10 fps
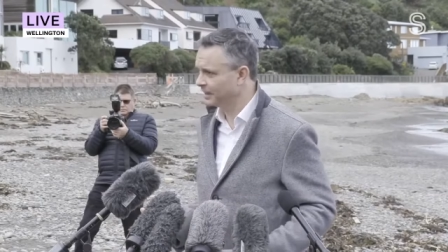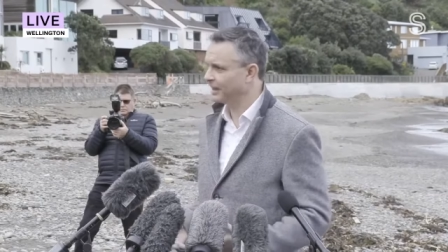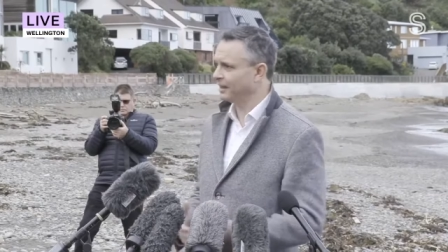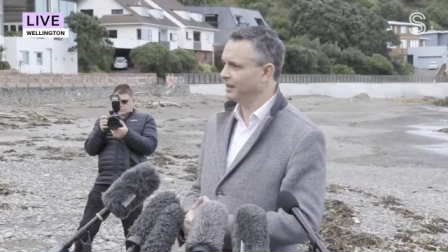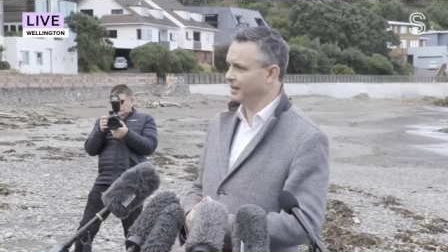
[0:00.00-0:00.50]

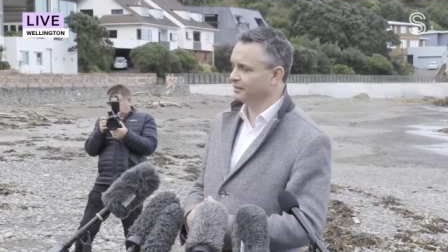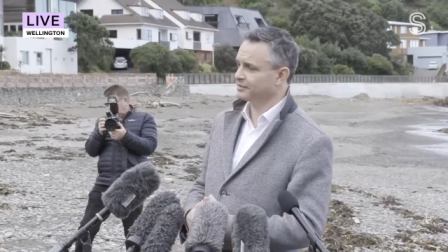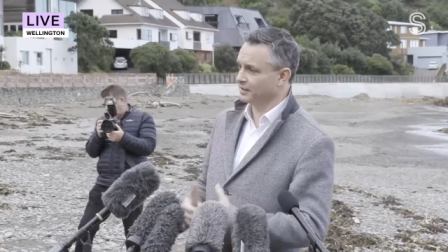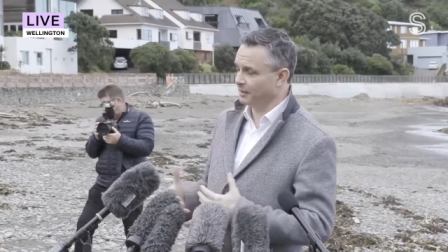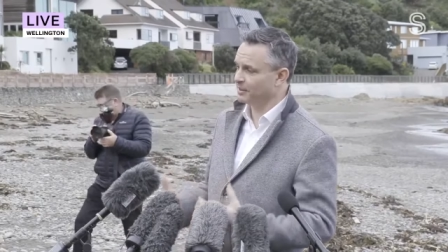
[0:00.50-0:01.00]
Uh,
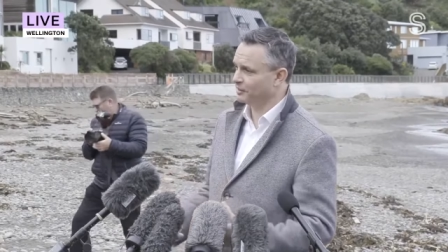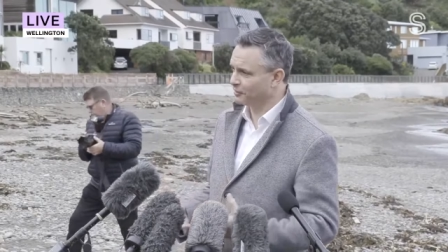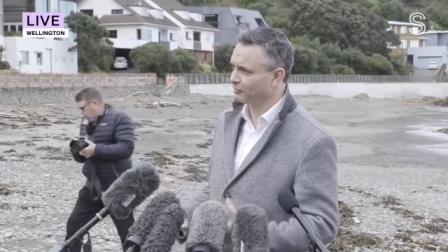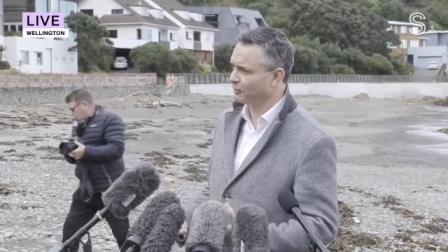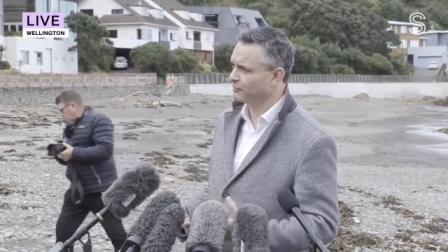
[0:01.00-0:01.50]
it's, I mean,
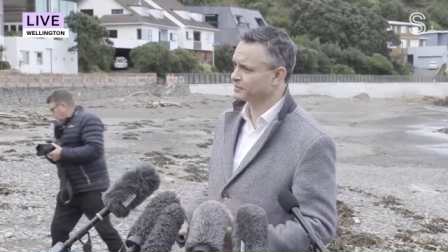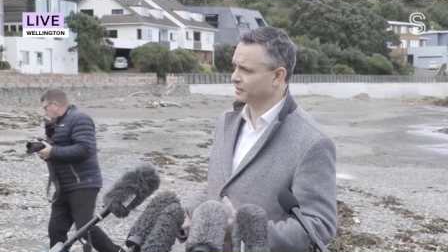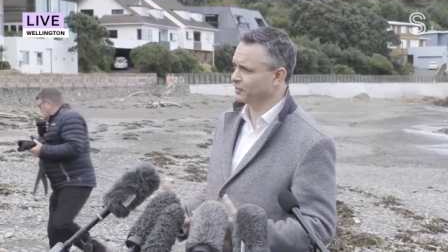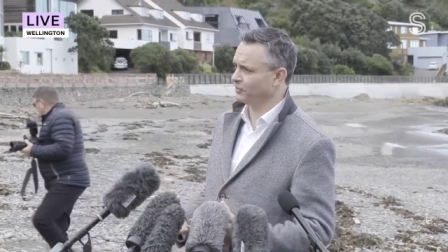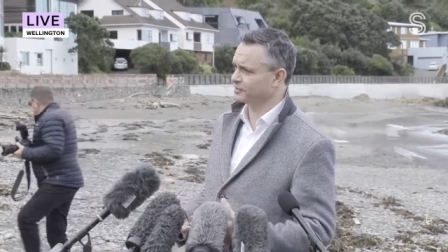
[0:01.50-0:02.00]
there are
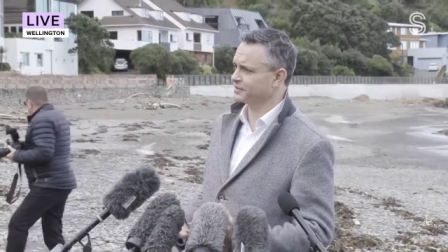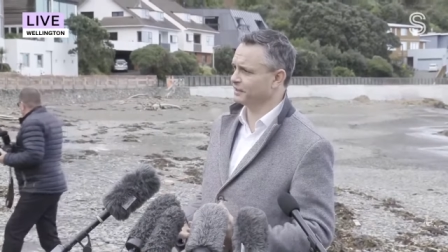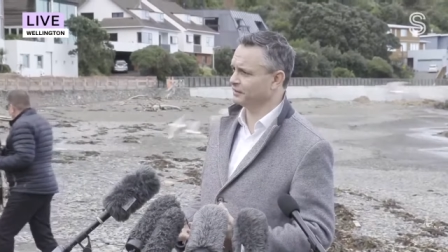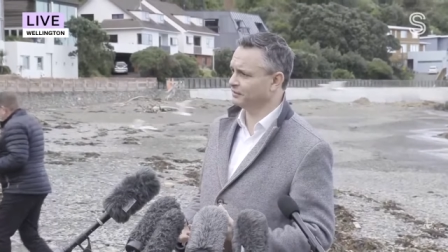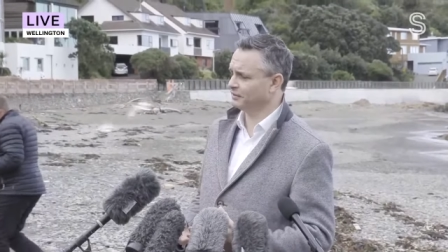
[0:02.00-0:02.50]
obviously costs
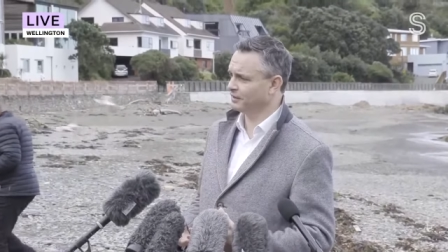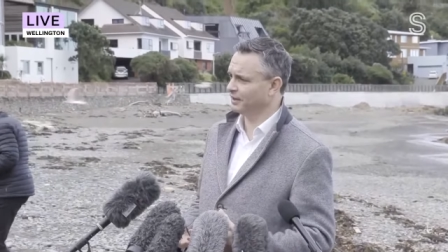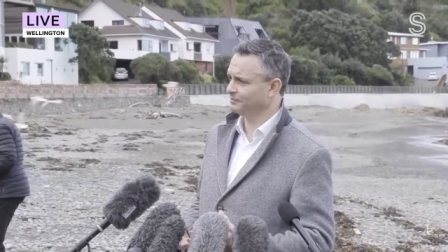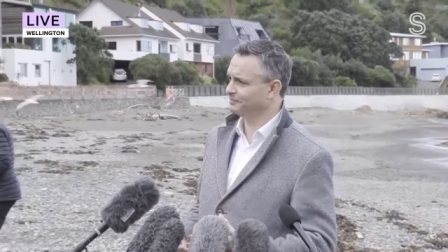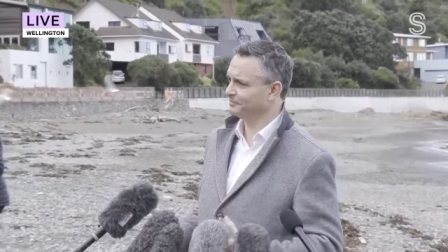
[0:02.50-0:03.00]
and
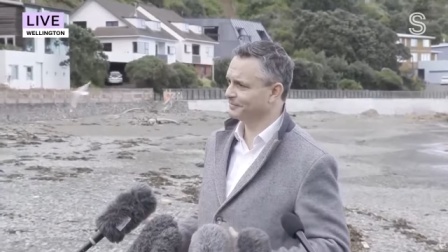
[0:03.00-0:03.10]
um,